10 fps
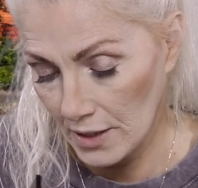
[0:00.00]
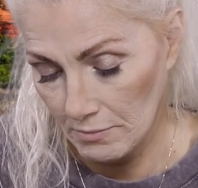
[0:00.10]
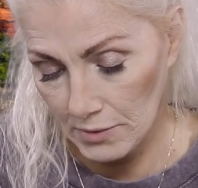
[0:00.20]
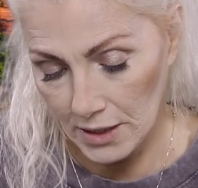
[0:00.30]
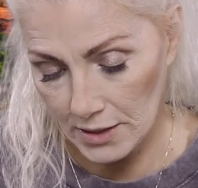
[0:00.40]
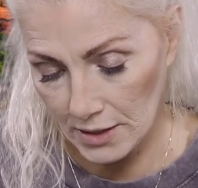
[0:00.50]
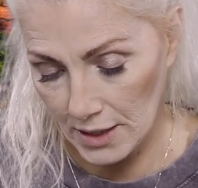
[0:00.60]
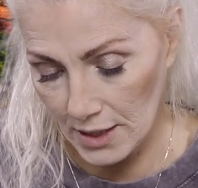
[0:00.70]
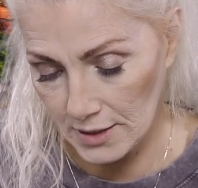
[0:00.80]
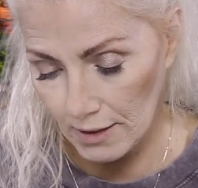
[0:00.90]
because it
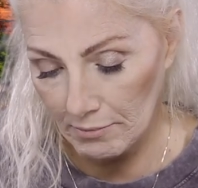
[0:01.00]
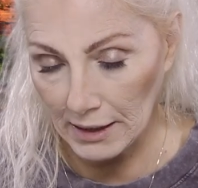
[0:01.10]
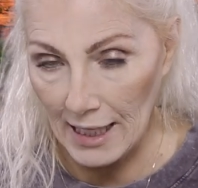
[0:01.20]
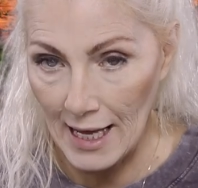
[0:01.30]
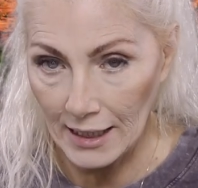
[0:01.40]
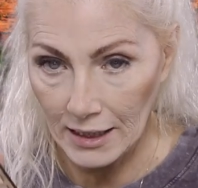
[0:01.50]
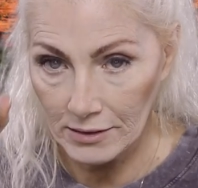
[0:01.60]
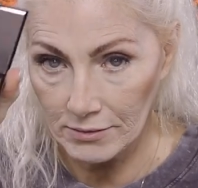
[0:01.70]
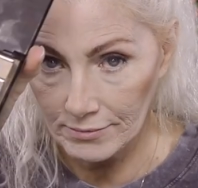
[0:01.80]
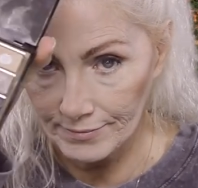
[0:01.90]
has a black
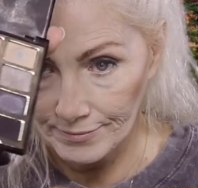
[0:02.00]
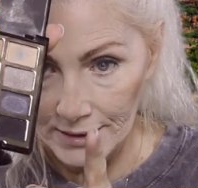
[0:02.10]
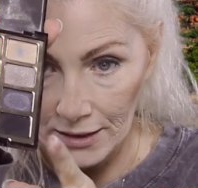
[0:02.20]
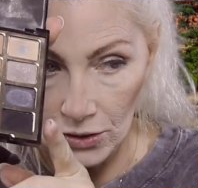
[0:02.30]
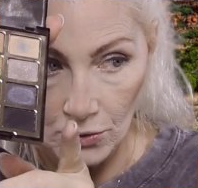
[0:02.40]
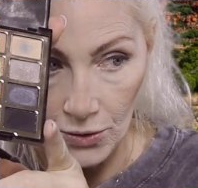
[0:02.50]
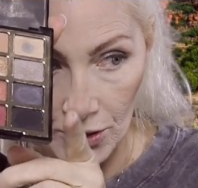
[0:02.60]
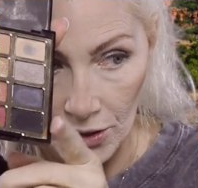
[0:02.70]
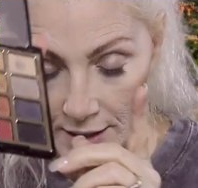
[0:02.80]
in the corner